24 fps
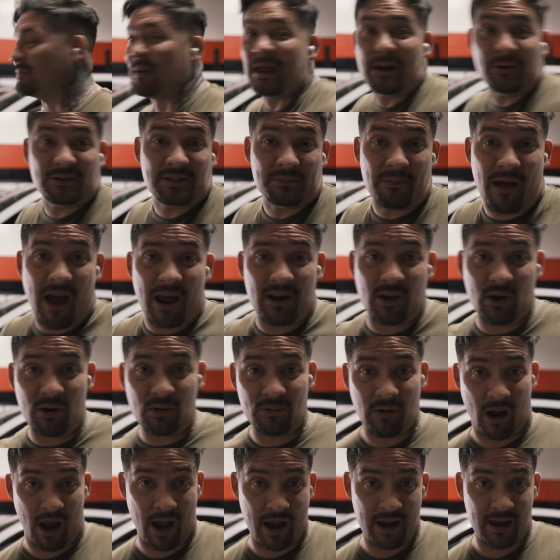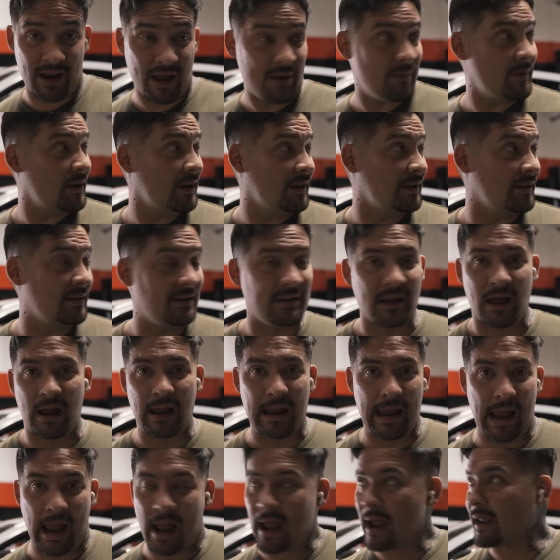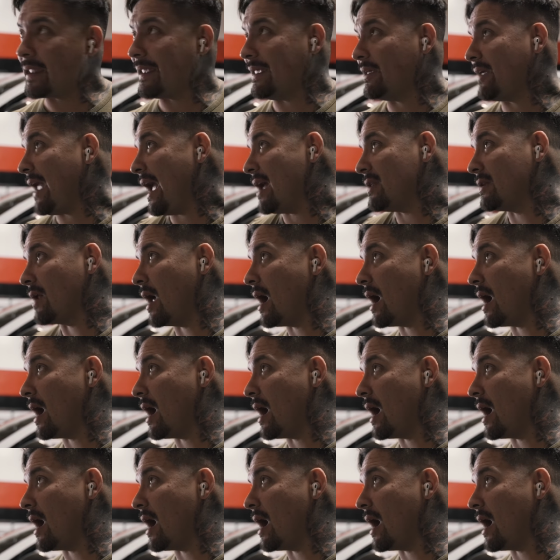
Tomato, tomato, right? I mean, you can't